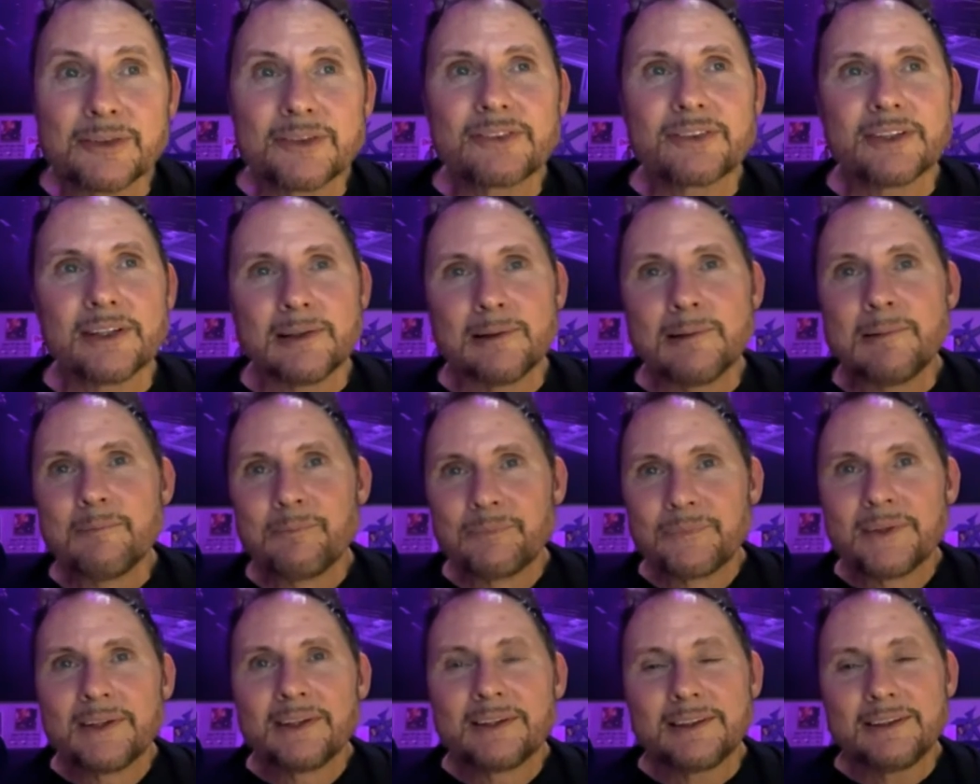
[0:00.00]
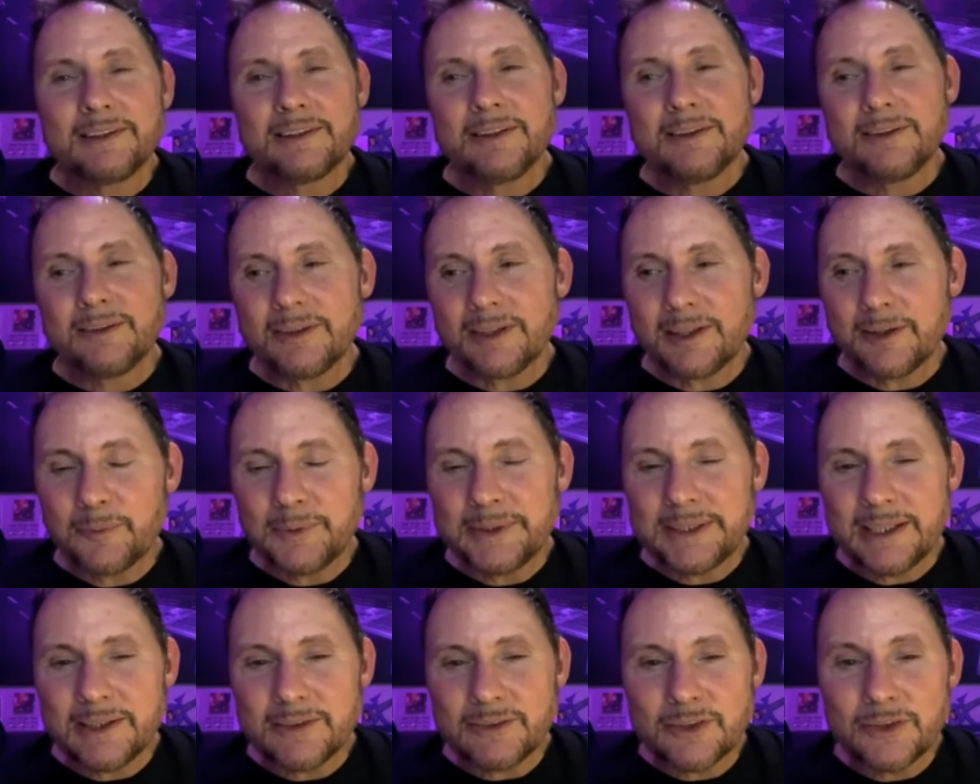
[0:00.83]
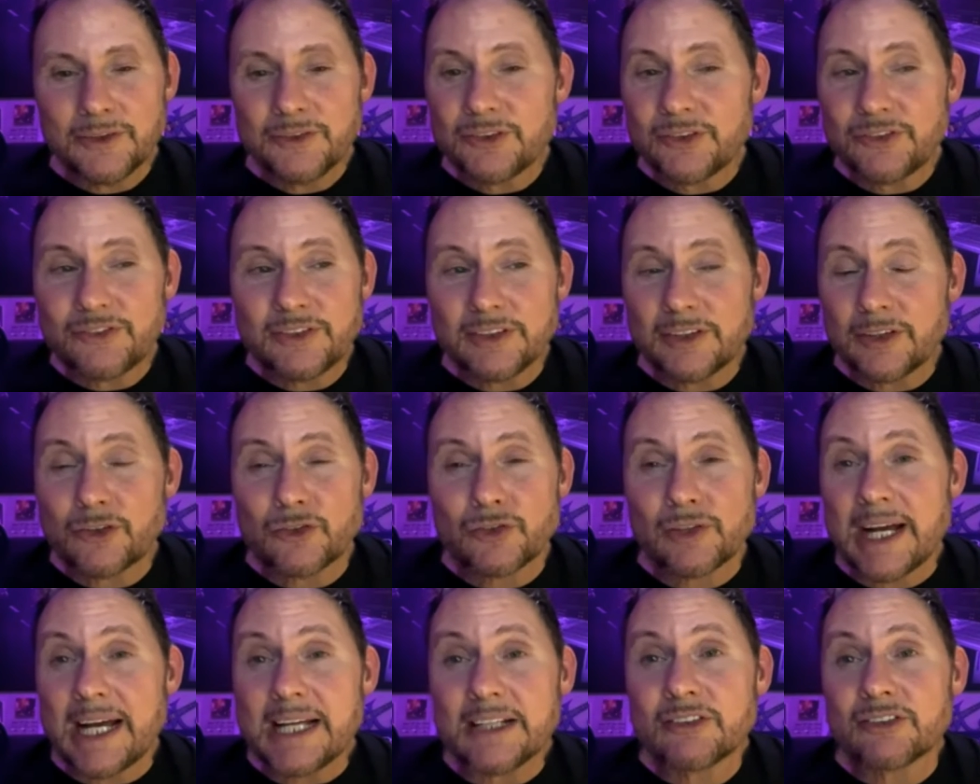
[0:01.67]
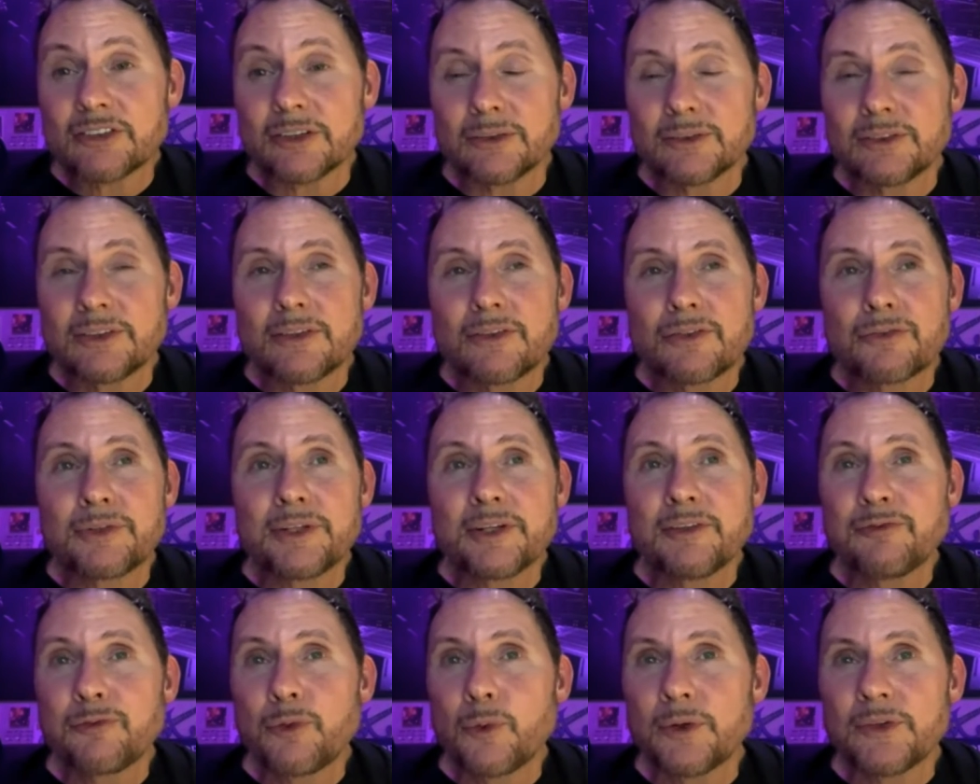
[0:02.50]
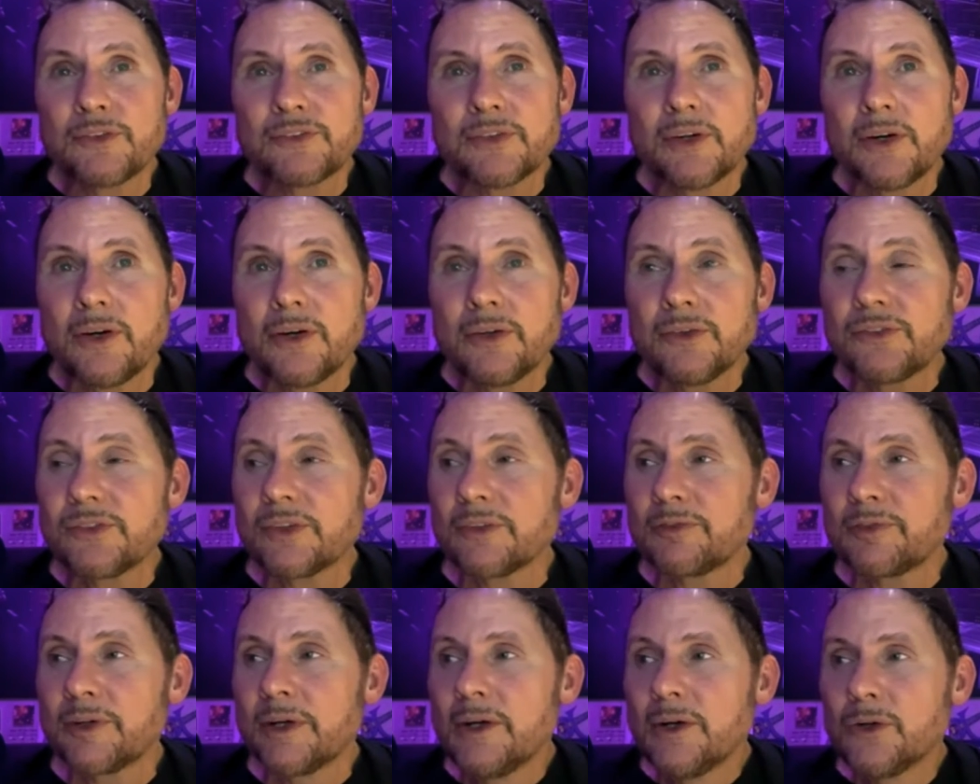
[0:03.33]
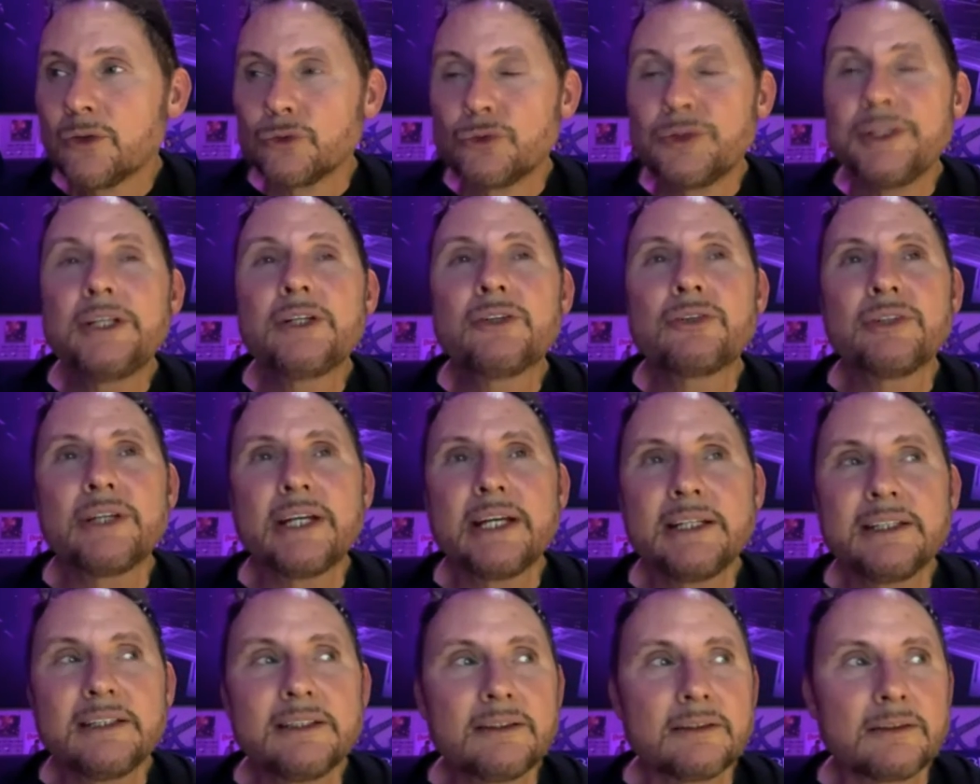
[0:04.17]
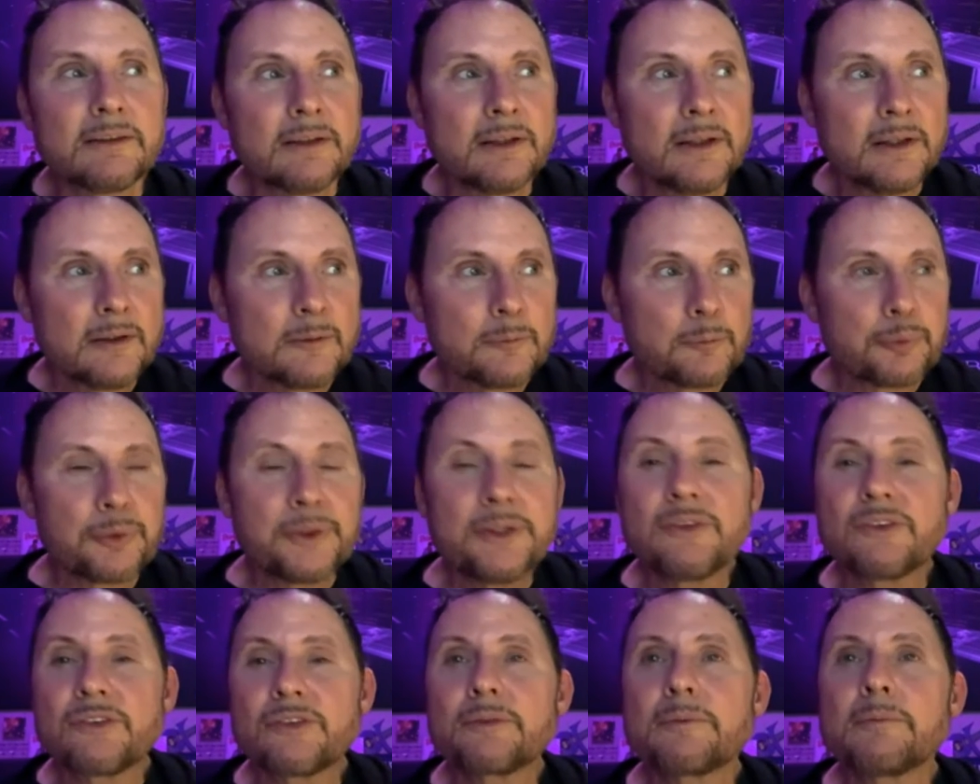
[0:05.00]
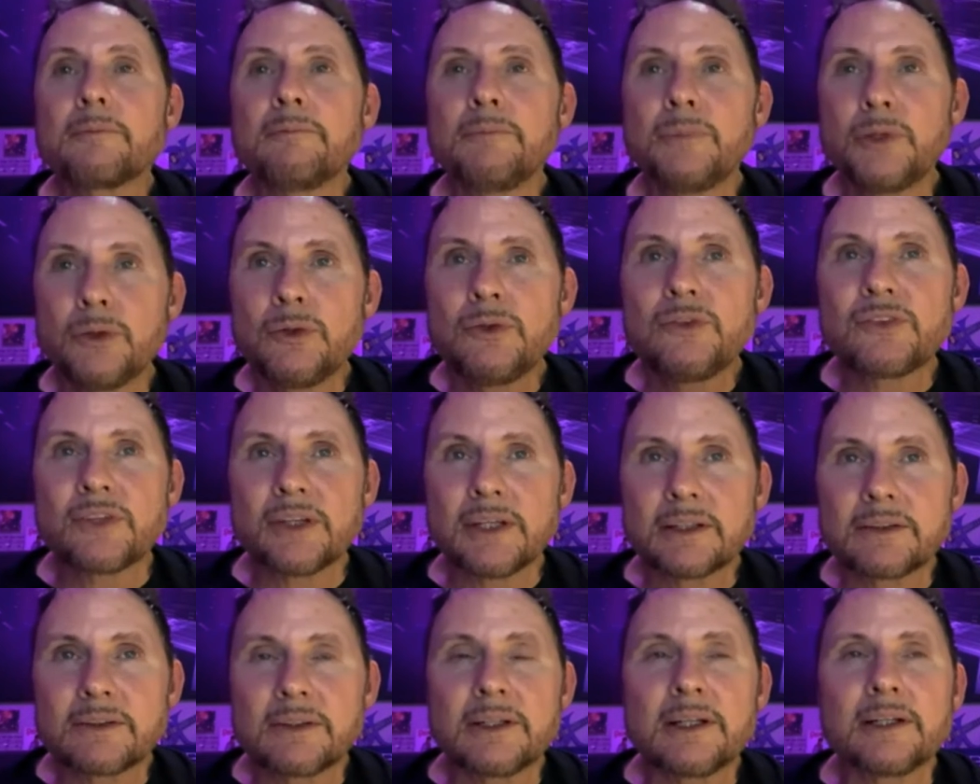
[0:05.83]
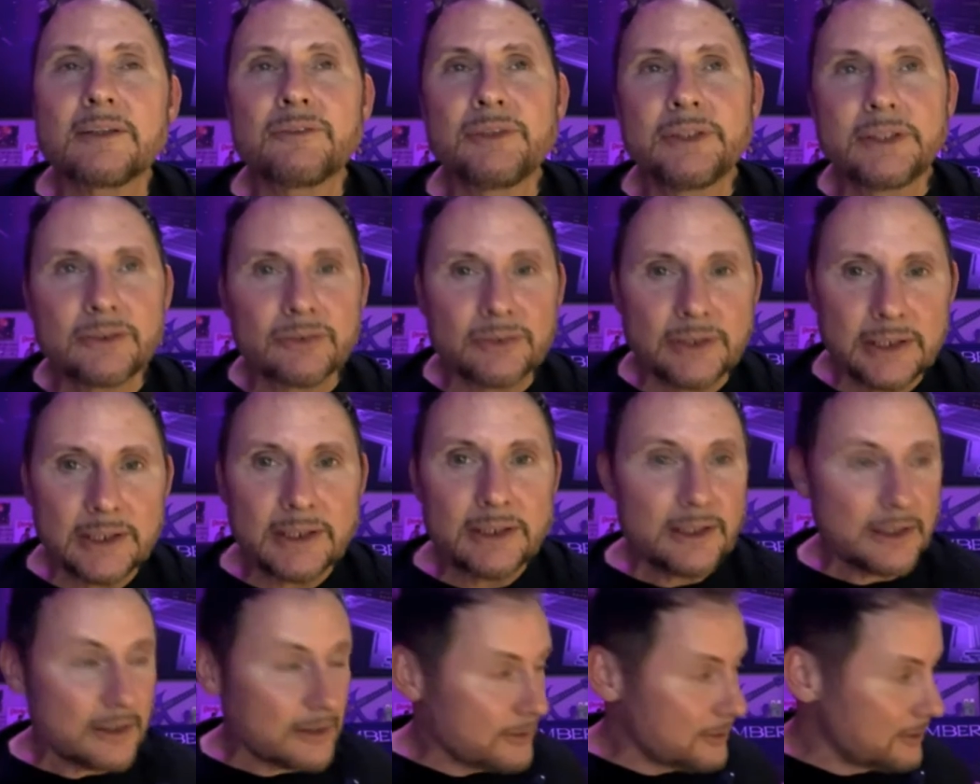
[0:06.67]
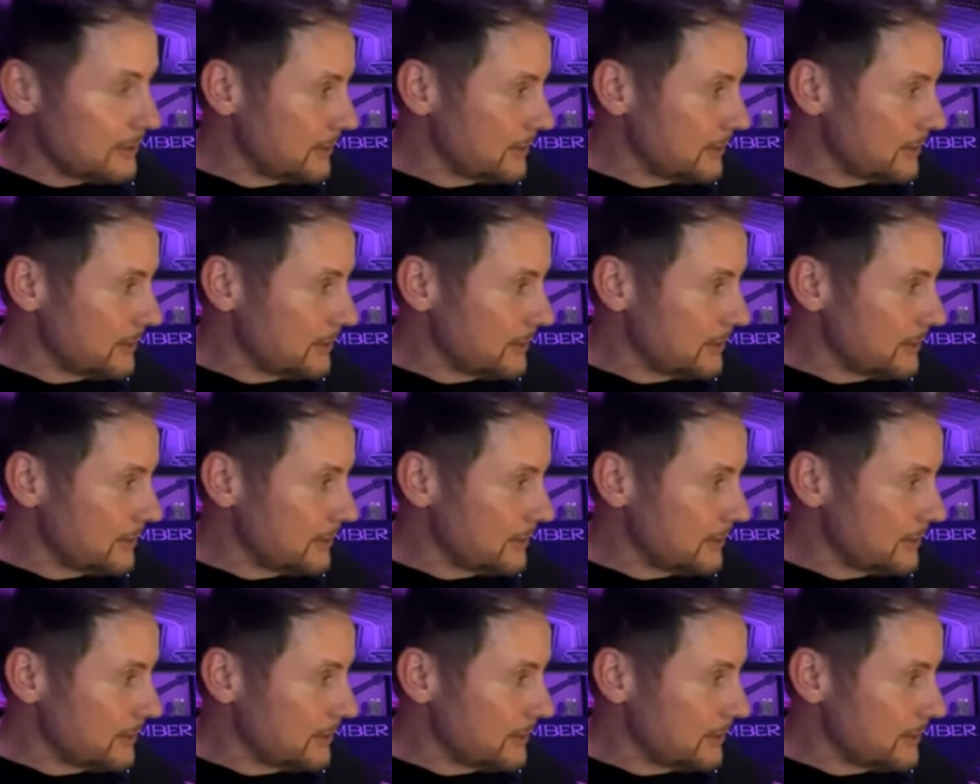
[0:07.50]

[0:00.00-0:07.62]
So, you know, I went out there and just did a track show, did 3 or 4 songs of recreated Prince music that I recreated here